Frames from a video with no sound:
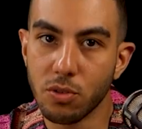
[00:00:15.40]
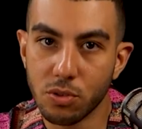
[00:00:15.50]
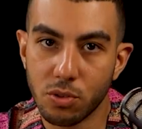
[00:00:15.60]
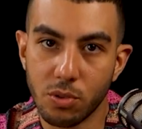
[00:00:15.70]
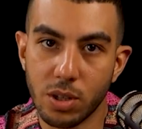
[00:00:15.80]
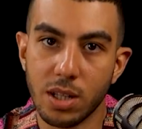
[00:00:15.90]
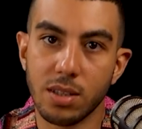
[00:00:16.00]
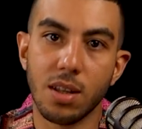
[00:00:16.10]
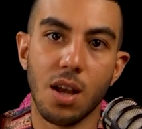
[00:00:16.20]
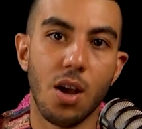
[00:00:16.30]
to do
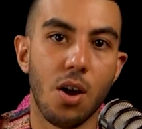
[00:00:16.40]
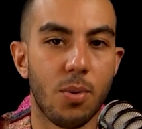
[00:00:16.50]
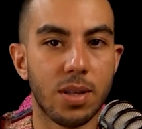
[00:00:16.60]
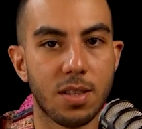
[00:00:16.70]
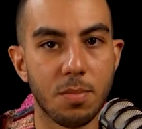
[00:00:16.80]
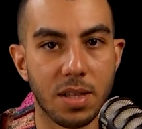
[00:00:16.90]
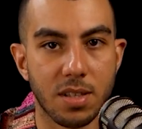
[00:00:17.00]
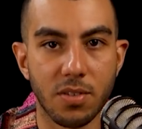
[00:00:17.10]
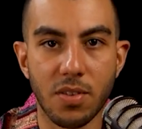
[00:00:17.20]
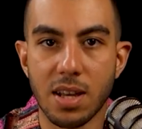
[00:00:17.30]
it, what's the
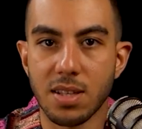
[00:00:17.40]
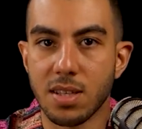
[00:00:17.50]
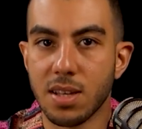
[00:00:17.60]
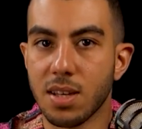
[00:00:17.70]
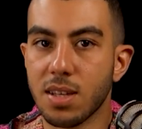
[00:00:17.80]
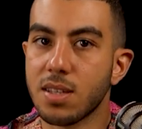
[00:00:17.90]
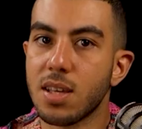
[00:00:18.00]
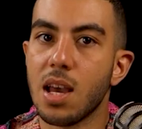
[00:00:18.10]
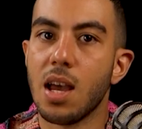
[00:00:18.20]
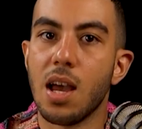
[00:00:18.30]
best advices,
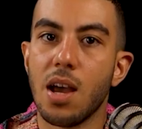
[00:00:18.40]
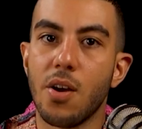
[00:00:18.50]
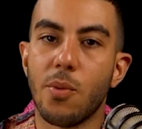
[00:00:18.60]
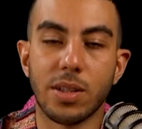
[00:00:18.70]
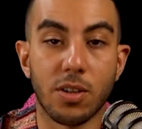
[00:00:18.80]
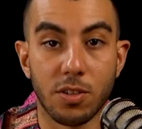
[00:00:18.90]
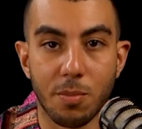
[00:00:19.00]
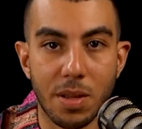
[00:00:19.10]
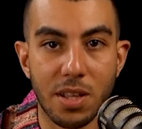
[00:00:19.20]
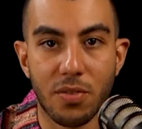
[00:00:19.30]
what are the
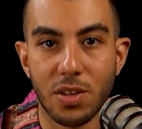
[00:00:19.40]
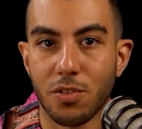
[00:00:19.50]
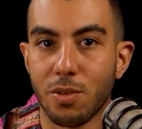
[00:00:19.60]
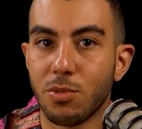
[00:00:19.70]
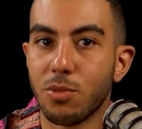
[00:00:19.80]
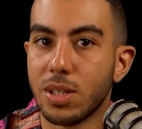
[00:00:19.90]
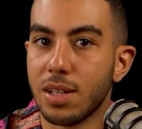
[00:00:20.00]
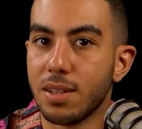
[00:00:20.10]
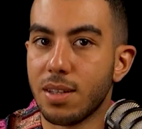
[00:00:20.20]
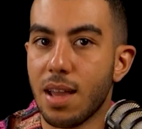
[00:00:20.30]
benefits from doing
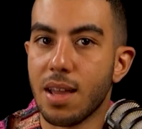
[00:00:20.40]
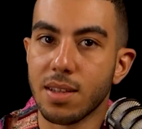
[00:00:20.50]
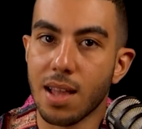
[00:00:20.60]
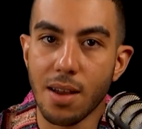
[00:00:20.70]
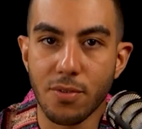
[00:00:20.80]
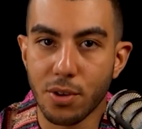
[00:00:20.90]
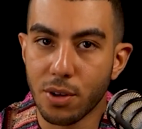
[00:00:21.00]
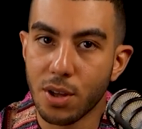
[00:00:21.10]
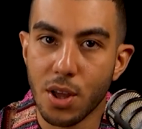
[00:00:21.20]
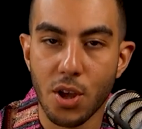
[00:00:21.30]
it, and have
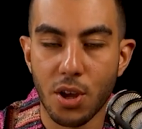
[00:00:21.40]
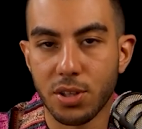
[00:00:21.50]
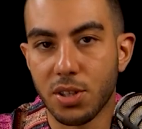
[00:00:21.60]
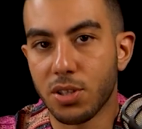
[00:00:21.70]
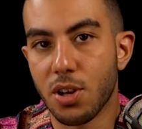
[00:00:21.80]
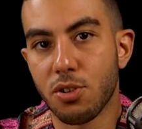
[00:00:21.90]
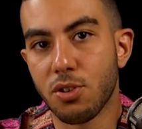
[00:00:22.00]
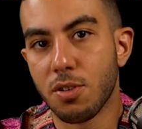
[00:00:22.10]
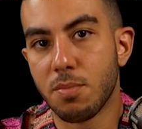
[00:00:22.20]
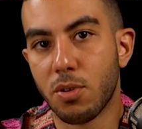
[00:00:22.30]
a
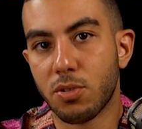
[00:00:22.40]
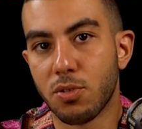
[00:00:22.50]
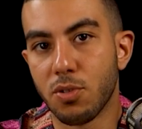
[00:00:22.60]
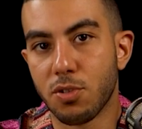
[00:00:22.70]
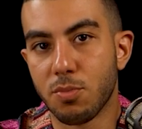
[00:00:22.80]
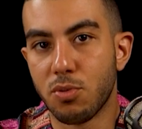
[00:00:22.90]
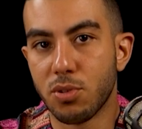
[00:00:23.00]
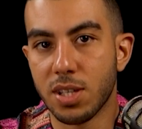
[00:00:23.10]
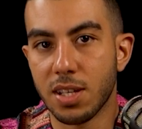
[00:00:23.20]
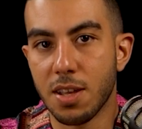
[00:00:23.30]
discussion about those blue
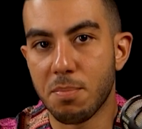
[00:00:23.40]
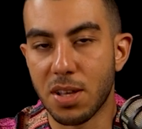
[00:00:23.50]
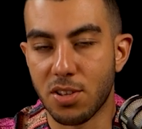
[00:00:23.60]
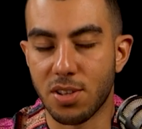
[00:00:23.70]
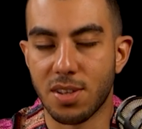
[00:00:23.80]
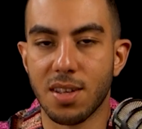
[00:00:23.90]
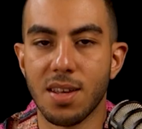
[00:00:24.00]
tick pages.